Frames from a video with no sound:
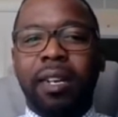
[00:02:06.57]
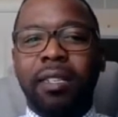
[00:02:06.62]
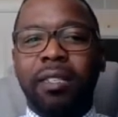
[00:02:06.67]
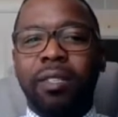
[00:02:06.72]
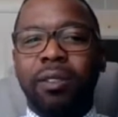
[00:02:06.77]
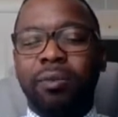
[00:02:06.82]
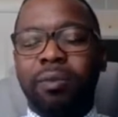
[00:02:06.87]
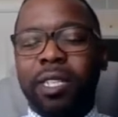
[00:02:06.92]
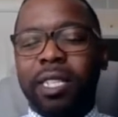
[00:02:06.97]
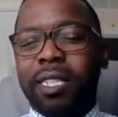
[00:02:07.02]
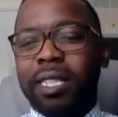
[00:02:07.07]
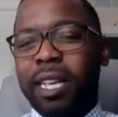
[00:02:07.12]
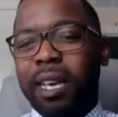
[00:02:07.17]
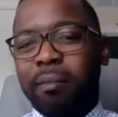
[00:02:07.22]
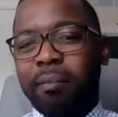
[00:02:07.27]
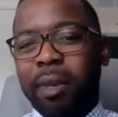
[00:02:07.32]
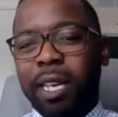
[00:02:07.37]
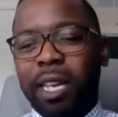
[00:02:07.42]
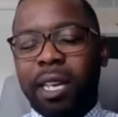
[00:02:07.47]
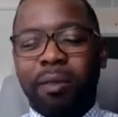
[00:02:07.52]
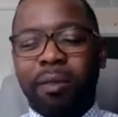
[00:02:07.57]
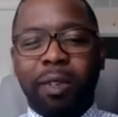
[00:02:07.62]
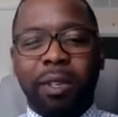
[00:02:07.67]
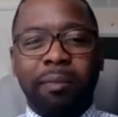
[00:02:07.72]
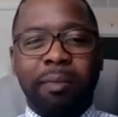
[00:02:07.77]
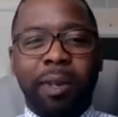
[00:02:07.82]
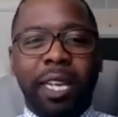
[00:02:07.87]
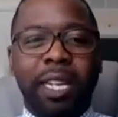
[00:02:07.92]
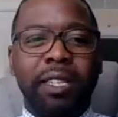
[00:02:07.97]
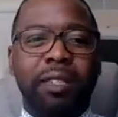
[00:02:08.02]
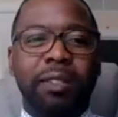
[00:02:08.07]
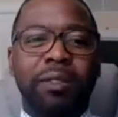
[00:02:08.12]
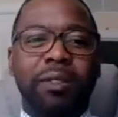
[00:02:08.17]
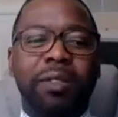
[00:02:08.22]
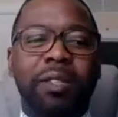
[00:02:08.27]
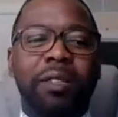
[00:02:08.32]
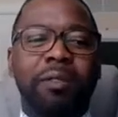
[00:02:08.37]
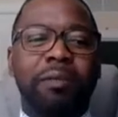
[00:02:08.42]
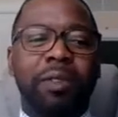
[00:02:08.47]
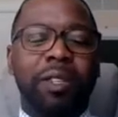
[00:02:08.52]
So what does that mean? We make
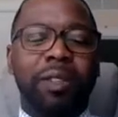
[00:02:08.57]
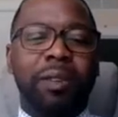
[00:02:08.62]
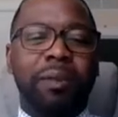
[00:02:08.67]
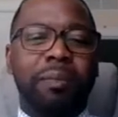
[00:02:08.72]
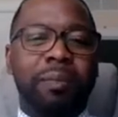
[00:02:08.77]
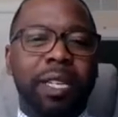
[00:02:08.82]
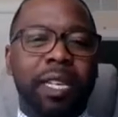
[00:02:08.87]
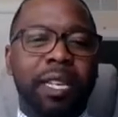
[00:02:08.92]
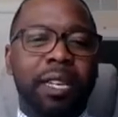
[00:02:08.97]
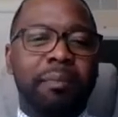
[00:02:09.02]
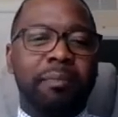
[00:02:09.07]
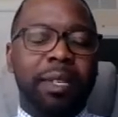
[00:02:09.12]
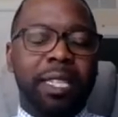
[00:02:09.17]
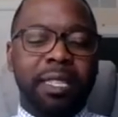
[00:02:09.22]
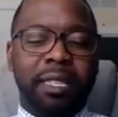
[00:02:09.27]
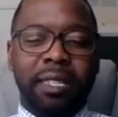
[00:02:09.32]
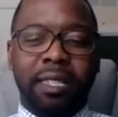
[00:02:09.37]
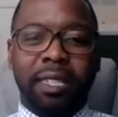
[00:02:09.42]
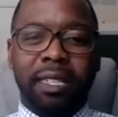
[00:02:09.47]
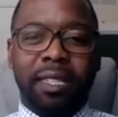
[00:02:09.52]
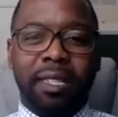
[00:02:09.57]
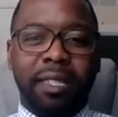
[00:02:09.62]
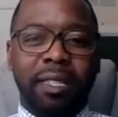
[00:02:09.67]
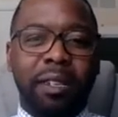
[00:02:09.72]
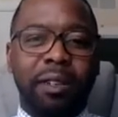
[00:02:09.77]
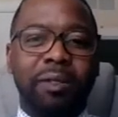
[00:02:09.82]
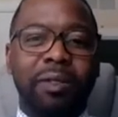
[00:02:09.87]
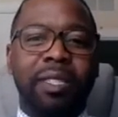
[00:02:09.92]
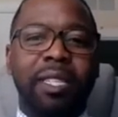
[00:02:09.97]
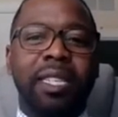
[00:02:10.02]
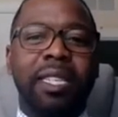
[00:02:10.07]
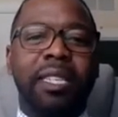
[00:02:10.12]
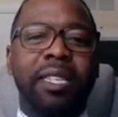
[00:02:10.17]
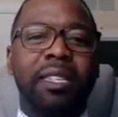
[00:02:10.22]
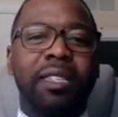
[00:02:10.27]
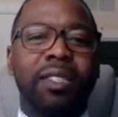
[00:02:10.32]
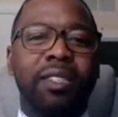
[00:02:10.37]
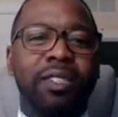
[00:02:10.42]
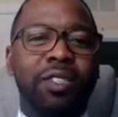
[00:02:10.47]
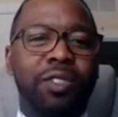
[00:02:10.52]
sure, whether it be business consulting,
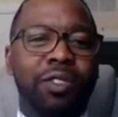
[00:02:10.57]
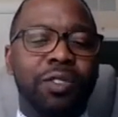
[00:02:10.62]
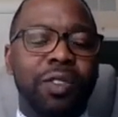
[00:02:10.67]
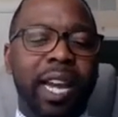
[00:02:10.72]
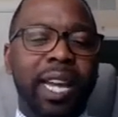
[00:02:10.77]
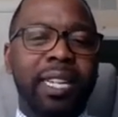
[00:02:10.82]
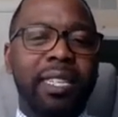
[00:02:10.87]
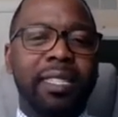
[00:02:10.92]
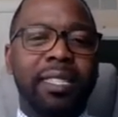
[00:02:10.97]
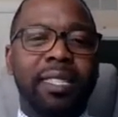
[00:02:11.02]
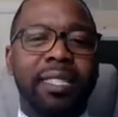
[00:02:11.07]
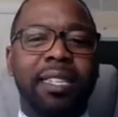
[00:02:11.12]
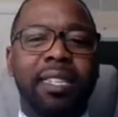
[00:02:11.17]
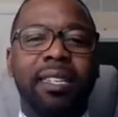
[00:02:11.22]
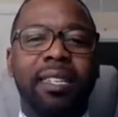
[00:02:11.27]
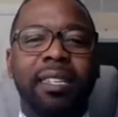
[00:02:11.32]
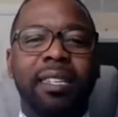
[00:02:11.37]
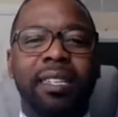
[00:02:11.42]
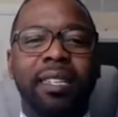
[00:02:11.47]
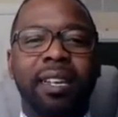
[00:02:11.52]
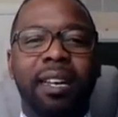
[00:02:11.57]
strategy,